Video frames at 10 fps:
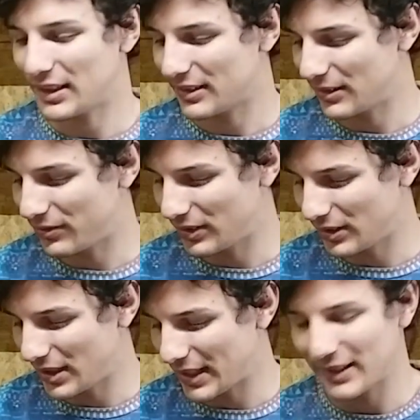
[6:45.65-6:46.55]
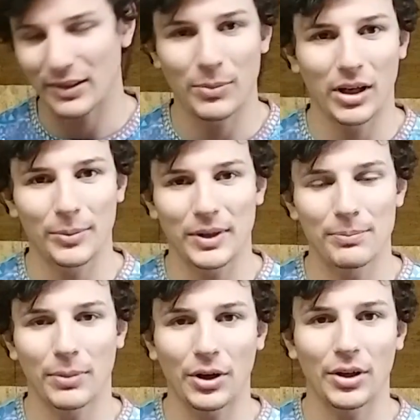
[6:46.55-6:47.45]
except for, I guess the bottom
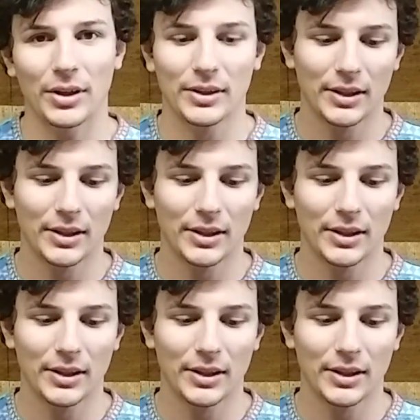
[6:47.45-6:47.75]
did burn.